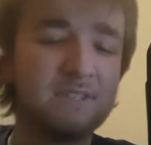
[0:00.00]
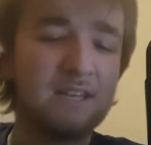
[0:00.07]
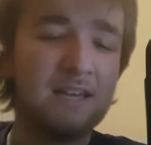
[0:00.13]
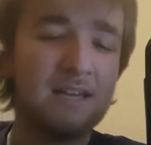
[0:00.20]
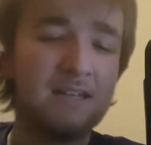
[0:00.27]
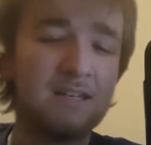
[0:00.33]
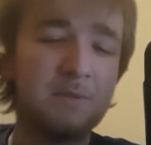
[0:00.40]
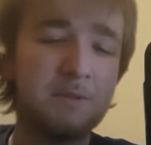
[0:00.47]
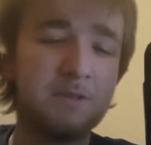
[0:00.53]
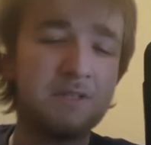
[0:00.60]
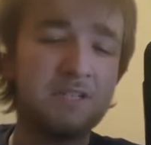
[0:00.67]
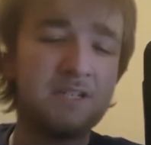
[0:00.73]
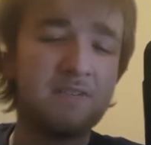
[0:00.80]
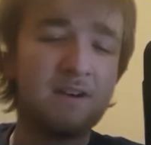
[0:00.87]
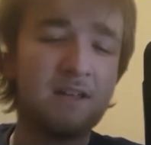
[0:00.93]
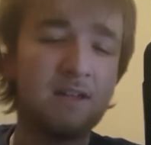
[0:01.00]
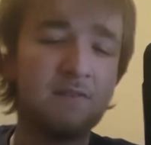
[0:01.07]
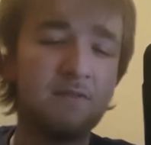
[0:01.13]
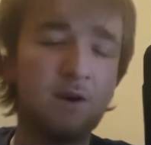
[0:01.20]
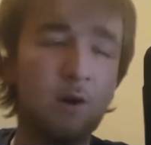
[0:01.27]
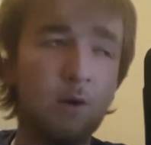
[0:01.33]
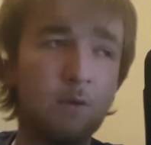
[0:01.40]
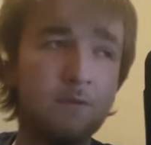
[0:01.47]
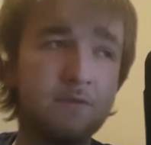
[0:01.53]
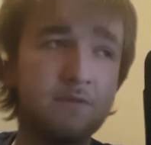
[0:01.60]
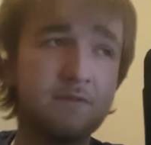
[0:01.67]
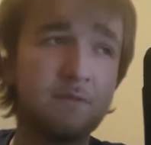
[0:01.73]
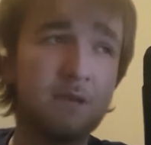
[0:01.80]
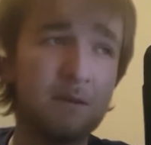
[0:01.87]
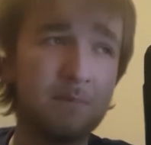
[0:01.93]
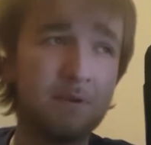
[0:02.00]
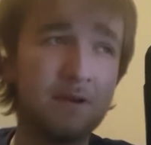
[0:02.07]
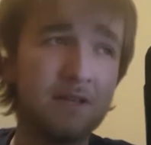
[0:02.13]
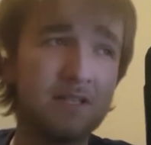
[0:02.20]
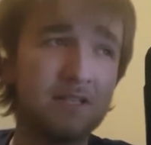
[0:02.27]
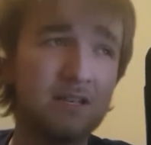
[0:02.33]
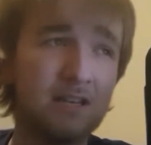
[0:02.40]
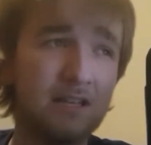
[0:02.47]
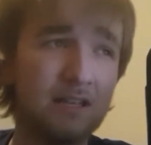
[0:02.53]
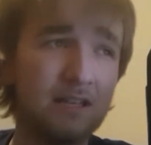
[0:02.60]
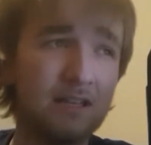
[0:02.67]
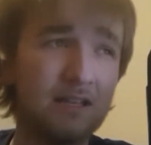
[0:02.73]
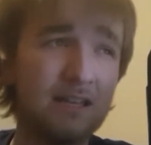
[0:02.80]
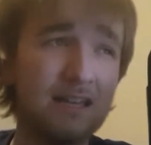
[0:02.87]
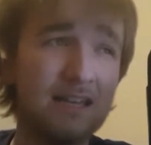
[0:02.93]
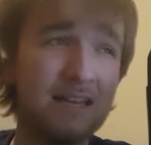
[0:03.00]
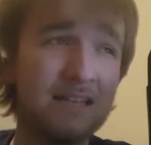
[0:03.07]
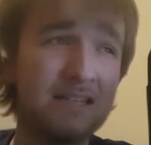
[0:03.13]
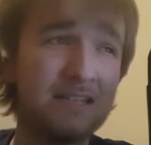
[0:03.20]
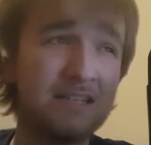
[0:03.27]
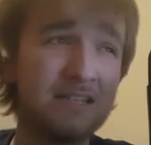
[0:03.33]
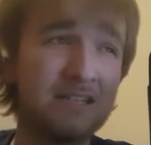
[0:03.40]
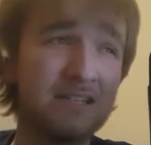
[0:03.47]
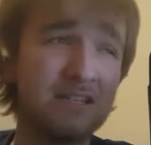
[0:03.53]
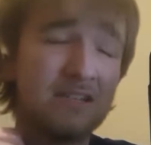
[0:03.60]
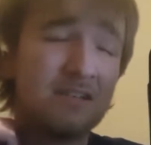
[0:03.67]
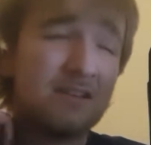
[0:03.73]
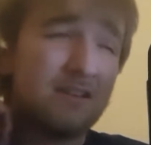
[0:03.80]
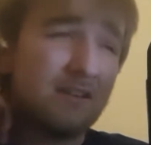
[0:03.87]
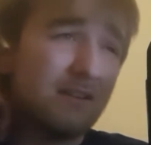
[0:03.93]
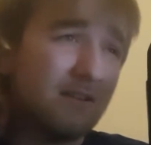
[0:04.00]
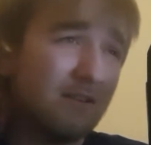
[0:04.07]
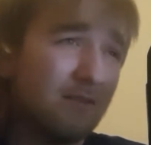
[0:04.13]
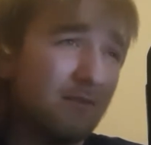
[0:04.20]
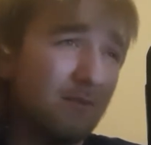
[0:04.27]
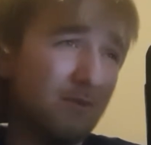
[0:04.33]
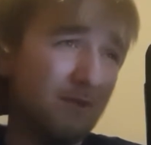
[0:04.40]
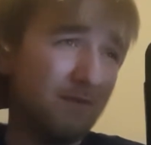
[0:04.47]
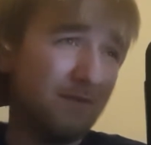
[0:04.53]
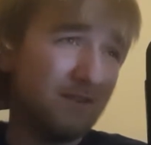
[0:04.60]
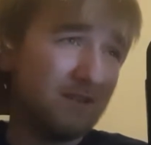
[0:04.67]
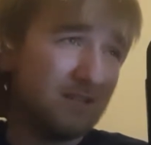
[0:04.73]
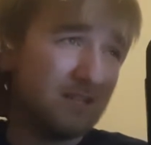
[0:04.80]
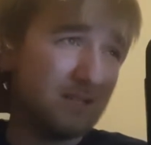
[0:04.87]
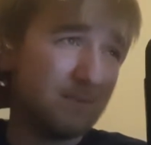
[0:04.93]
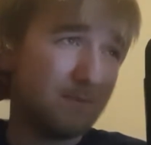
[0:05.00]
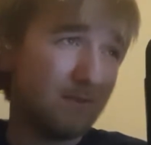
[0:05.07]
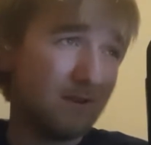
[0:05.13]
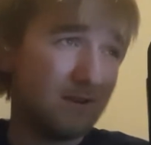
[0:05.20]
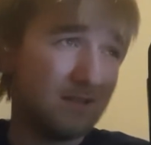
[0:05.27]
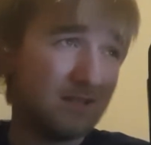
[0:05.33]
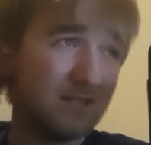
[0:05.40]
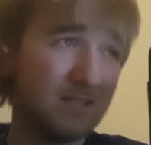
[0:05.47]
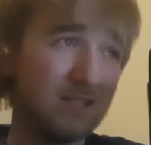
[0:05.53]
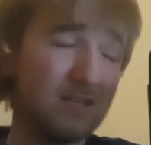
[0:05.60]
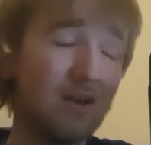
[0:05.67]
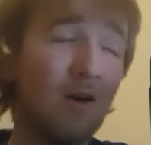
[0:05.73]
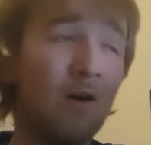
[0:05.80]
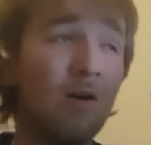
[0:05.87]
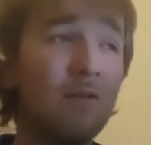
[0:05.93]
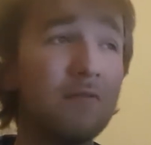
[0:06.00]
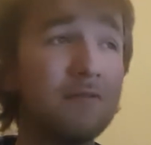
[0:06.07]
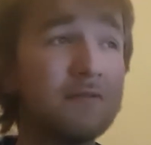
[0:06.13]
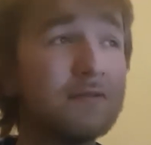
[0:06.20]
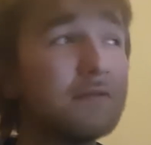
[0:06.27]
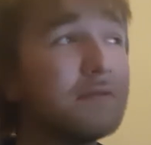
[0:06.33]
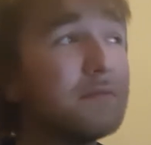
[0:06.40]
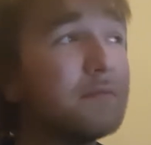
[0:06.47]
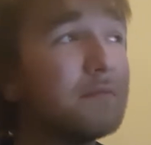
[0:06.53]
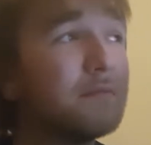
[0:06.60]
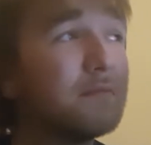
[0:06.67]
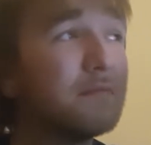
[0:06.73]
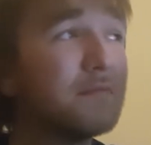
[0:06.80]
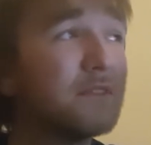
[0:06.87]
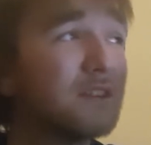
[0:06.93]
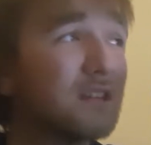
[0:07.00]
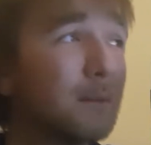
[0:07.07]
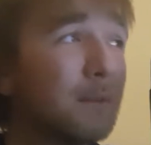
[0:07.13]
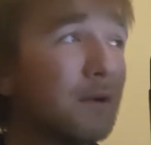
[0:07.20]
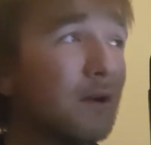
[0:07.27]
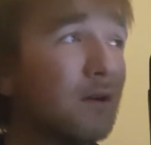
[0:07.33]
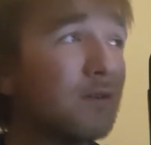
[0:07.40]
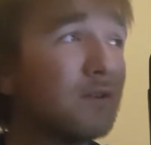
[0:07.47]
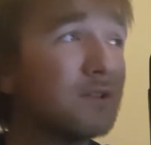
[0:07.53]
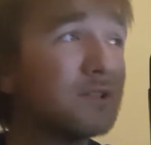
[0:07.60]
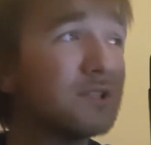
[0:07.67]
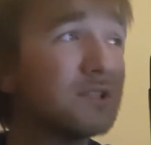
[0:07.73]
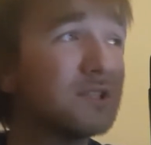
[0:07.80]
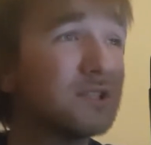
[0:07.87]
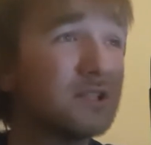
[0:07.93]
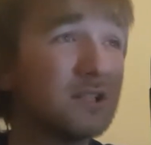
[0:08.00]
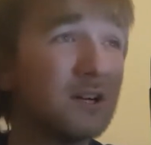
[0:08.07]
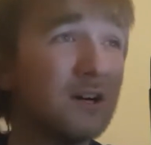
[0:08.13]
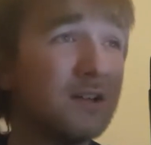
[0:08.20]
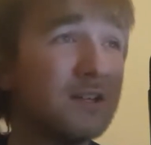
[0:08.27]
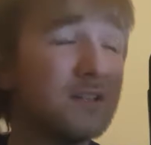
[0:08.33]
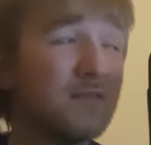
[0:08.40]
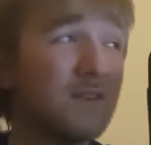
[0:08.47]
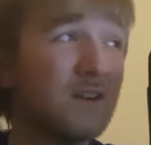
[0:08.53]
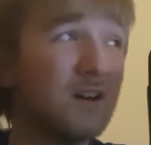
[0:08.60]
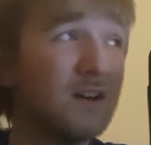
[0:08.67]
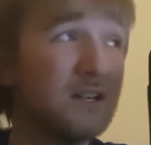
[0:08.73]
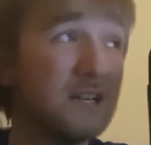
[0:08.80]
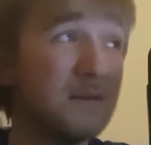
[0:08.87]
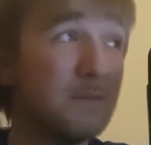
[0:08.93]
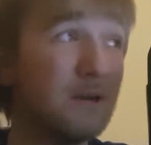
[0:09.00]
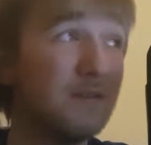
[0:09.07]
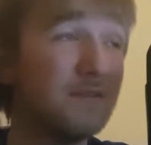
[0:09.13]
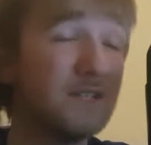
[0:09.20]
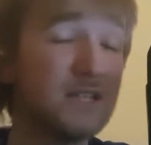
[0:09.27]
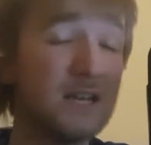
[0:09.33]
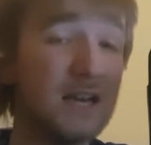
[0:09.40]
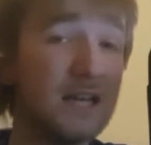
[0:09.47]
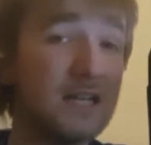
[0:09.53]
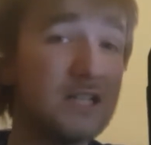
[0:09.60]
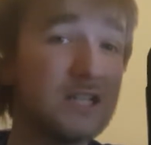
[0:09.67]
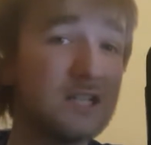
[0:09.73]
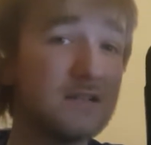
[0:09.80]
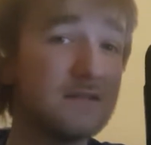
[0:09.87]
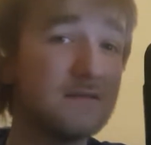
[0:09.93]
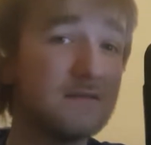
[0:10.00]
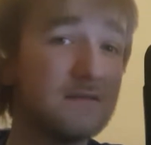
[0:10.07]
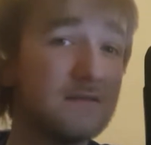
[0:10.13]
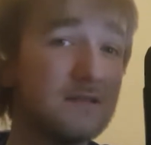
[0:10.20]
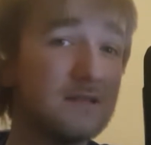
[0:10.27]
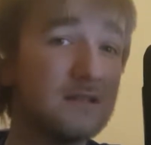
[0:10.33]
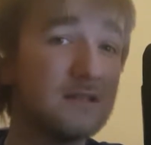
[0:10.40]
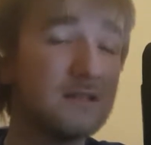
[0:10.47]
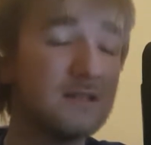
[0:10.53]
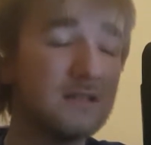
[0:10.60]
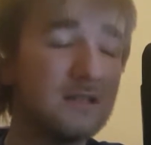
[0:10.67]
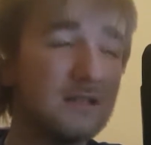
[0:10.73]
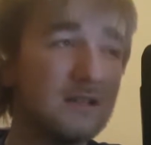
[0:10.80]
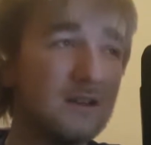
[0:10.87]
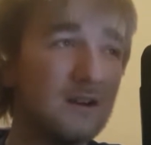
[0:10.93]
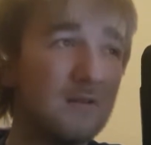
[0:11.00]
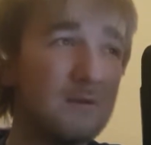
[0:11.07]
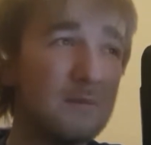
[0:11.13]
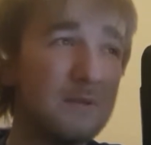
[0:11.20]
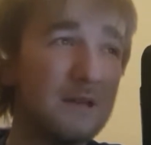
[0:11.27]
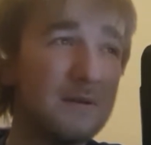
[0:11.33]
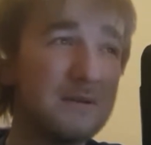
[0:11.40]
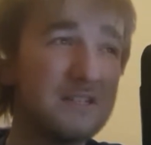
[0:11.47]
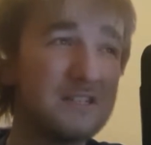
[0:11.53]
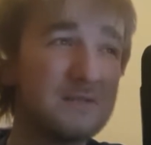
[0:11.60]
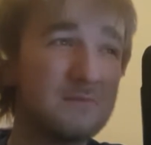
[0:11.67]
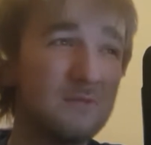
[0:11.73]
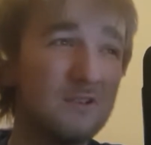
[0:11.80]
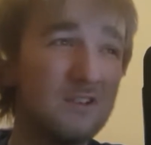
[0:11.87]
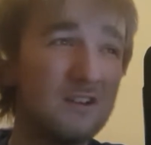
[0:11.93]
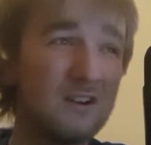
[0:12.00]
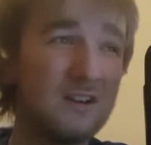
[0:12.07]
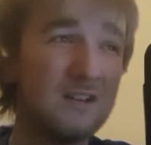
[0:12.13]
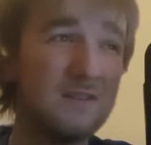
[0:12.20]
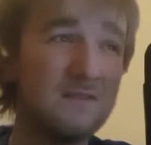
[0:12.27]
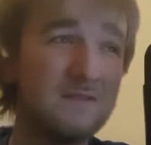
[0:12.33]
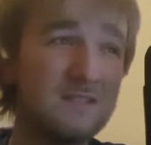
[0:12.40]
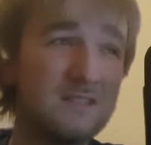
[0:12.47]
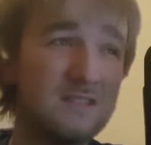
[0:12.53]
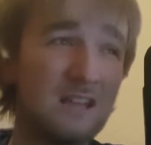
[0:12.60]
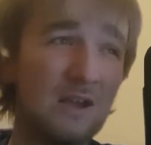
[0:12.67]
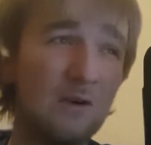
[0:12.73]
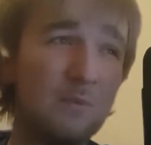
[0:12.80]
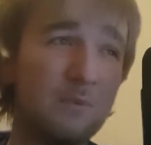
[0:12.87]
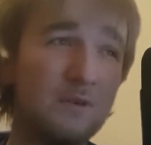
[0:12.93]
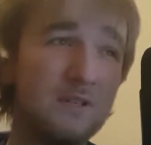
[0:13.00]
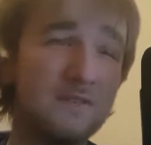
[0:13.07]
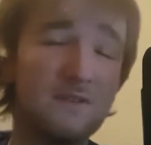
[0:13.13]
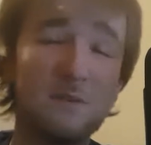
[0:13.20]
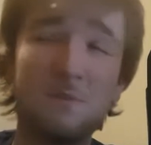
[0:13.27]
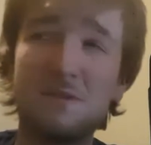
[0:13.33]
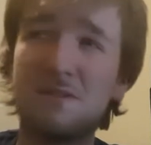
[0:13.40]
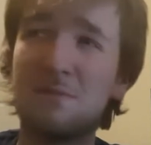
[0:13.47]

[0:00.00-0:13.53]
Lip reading: and WRC Rally Evolved for me personally is one of the first experiences of coming across a car that's retired in the middle of a stage. I remember that was one of the kind of sale points for it, because I